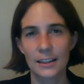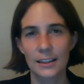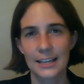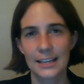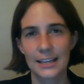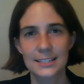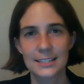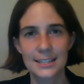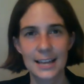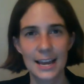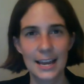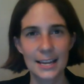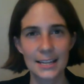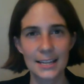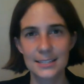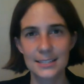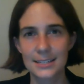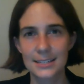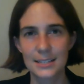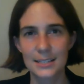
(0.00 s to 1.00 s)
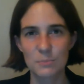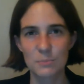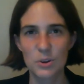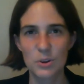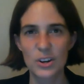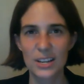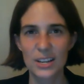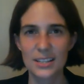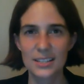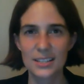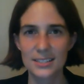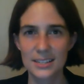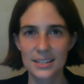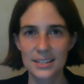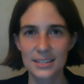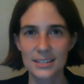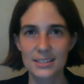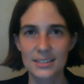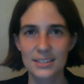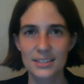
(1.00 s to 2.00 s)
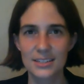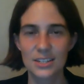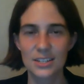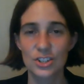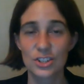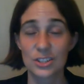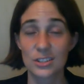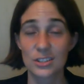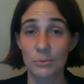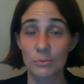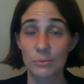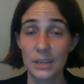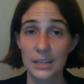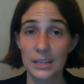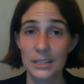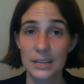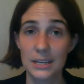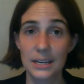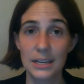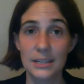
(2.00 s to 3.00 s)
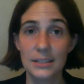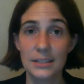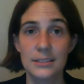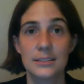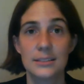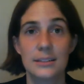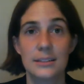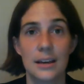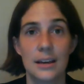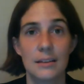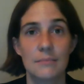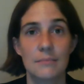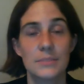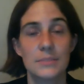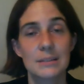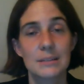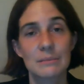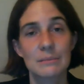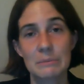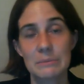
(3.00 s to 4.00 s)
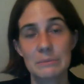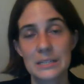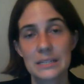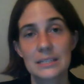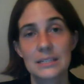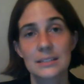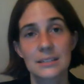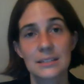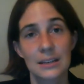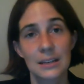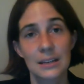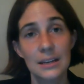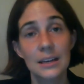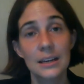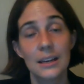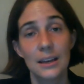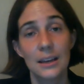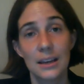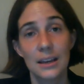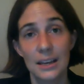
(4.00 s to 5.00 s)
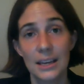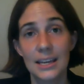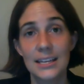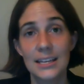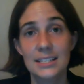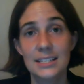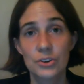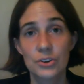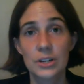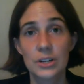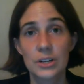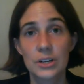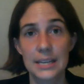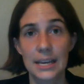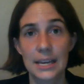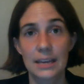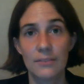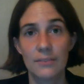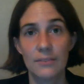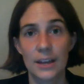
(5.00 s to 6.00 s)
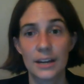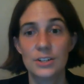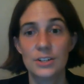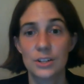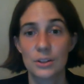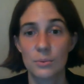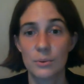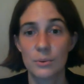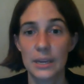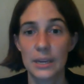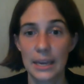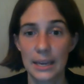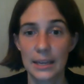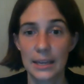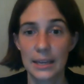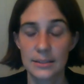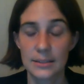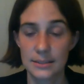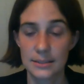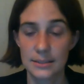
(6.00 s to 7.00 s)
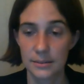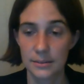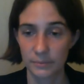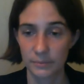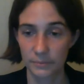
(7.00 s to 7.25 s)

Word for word: like science experiences to just the weekdays. Sometimes it's easier to take advantage of the weekends.